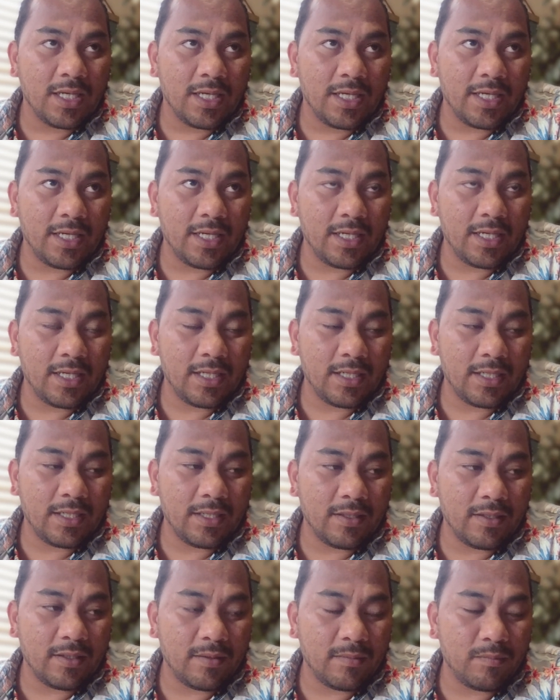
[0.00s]
And
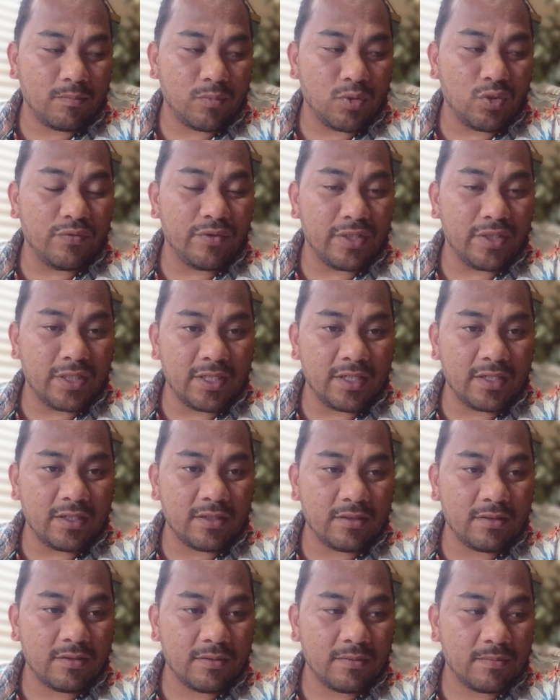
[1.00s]
moving
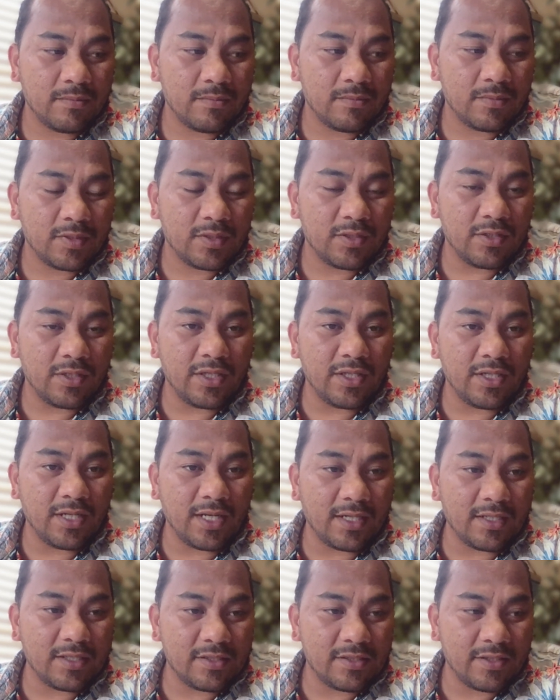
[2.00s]
here to the
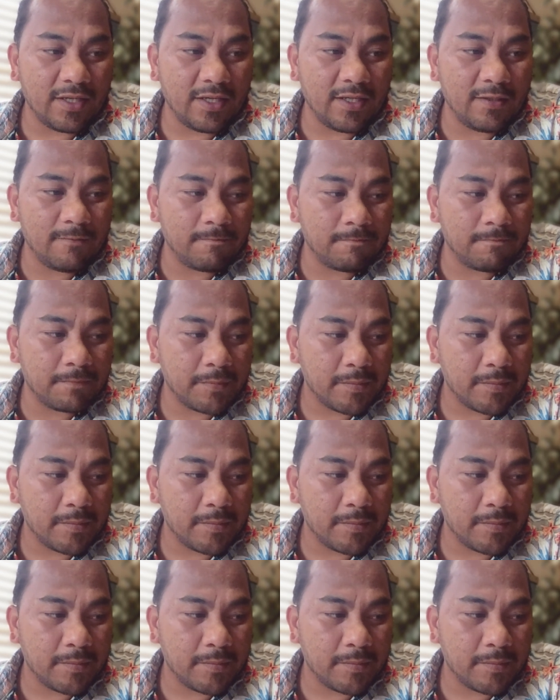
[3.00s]
United States,